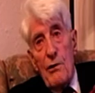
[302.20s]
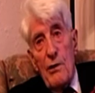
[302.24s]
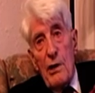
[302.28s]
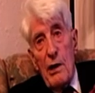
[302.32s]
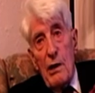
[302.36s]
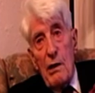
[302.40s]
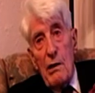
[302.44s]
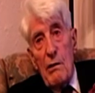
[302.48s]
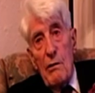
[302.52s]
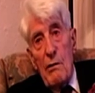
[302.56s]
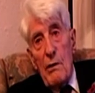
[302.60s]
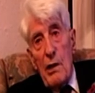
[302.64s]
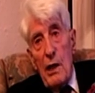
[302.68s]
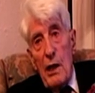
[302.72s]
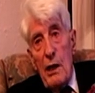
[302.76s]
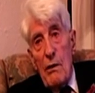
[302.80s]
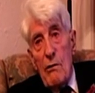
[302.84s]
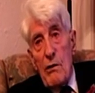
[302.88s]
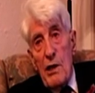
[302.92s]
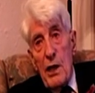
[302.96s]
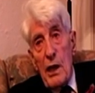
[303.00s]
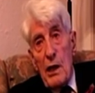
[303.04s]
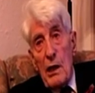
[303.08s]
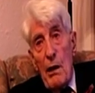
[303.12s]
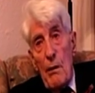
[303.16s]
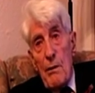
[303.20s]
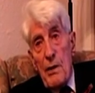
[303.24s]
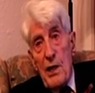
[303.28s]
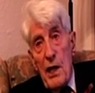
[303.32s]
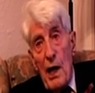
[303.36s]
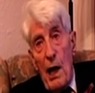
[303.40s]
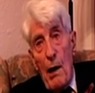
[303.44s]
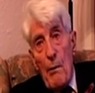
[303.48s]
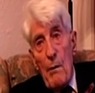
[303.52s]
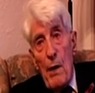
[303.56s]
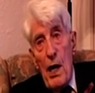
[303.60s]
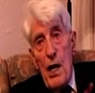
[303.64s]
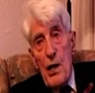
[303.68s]
out. He was a
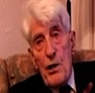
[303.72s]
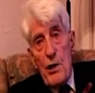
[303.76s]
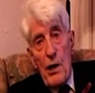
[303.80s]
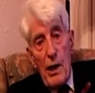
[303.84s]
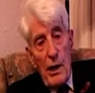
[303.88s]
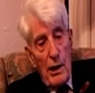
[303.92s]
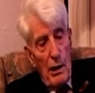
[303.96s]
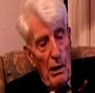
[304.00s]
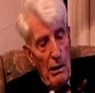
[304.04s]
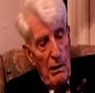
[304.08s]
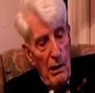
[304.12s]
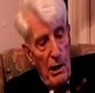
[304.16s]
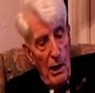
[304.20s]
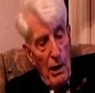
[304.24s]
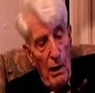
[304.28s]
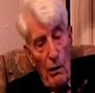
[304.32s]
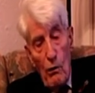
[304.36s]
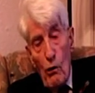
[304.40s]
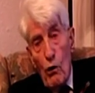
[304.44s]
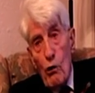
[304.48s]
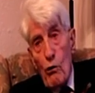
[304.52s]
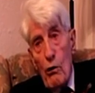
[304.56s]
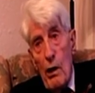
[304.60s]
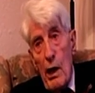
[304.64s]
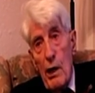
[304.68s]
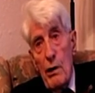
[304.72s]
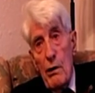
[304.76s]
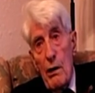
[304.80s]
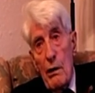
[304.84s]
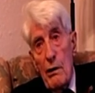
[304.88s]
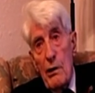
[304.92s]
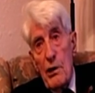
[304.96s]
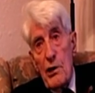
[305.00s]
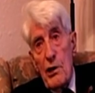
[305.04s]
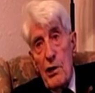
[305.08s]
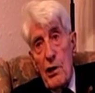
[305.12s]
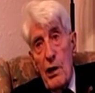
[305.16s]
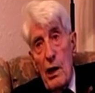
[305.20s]
commissar major. He got a little crane
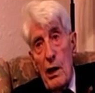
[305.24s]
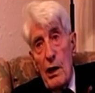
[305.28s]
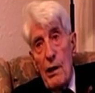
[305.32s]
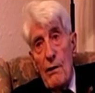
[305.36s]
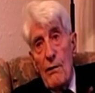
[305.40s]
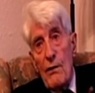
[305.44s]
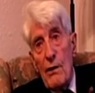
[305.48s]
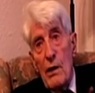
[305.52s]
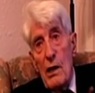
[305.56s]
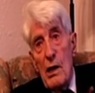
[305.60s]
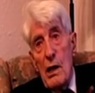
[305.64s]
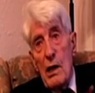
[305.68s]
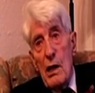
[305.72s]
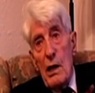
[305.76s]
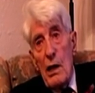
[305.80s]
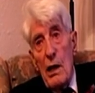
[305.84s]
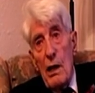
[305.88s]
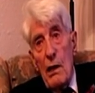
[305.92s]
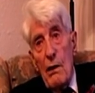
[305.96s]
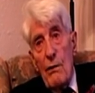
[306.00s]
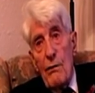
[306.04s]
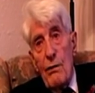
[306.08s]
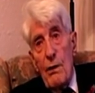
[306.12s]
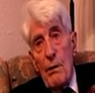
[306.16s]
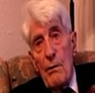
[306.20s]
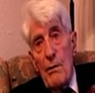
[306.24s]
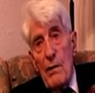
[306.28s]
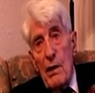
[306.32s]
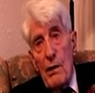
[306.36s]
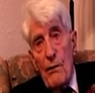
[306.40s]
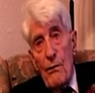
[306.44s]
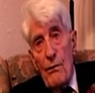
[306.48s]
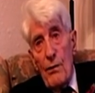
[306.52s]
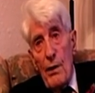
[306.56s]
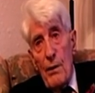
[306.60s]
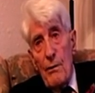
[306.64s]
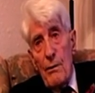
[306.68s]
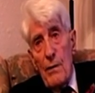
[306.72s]
on his sleeve
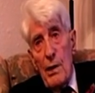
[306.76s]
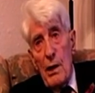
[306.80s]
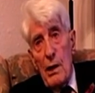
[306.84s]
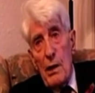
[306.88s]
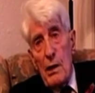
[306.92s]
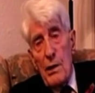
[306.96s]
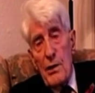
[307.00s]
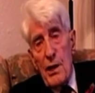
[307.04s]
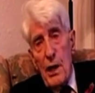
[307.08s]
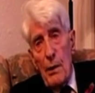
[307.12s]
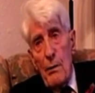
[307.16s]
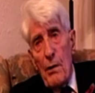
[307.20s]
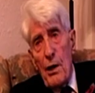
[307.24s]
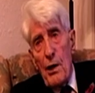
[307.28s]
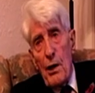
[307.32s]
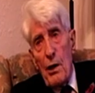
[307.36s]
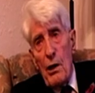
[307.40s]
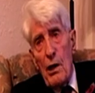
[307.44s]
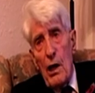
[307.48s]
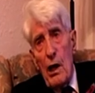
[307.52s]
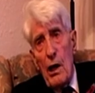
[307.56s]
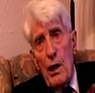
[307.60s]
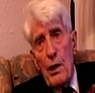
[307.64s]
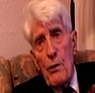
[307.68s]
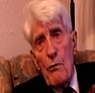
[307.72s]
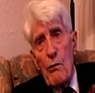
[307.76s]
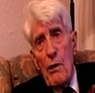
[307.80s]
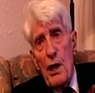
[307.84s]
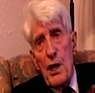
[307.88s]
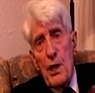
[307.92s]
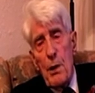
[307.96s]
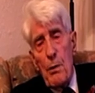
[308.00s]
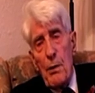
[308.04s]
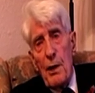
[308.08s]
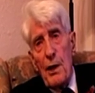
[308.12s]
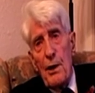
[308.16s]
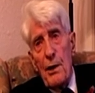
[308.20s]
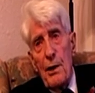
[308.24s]
from some other line
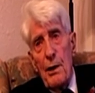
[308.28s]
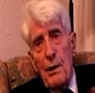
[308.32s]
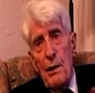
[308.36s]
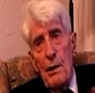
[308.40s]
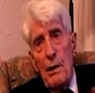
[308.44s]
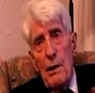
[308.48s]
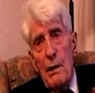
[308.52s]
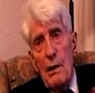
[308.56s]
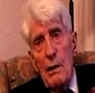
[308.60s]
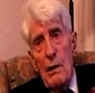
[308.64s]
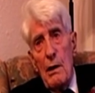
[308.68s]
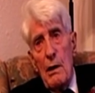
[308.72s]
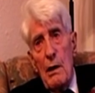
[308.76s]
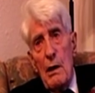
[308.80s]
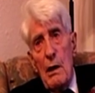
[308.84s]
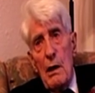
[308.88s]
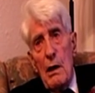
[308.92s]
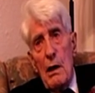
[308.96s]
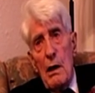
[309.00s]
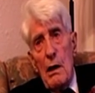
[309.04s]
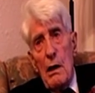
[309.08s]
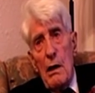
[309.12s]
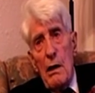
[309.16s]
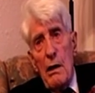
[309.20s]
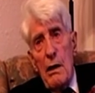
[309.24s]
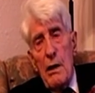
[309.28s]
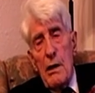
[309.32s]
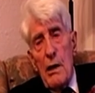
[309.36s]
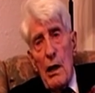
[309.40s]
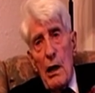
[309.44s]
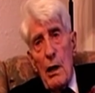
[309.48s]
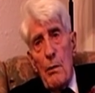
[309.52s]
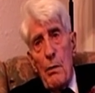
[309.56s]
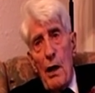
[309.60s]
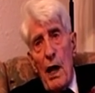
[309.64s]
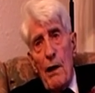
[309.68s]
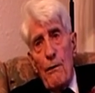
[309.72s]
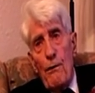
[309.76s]
regiment. He's
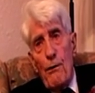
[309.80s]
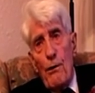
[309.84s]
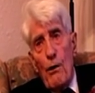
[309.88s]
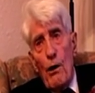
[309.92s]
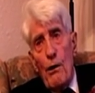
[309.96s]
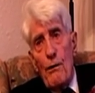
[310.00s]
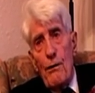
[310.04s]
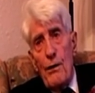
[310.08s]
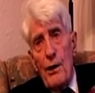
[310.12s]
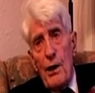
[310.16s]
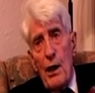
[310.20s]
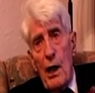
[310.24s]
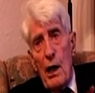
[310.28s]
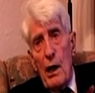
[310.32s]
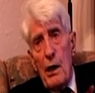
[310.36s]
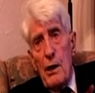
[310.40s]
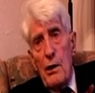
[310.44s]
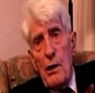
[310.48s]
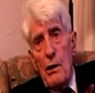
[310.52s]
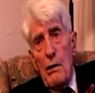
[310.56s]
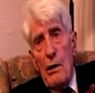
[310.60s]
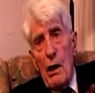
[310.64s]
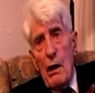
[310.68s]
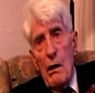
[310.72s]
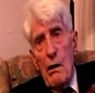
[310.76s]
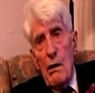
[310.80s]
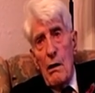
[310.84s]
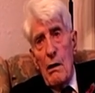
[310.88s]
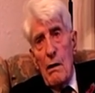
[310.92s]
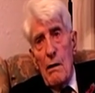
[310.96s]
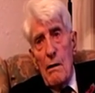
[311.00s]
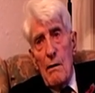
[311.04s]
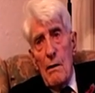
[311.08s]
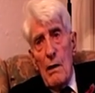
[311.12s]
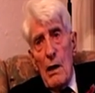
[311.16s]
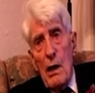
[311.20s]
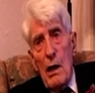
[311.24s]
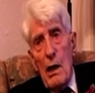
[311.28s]
only about 4 foot high,
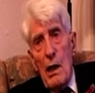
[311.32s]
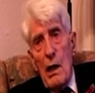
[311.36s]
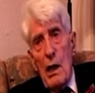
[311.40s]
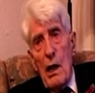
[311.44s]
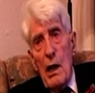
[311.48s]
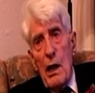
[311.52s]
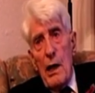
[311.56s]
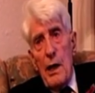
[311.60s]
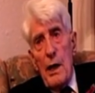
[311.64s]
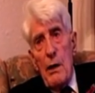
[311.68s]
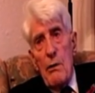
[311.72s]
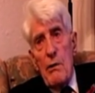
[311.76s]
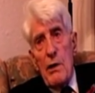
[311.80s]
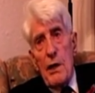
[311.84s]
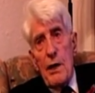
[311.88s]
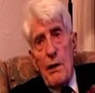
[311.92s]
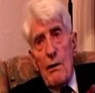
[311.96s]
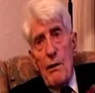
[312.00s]
and he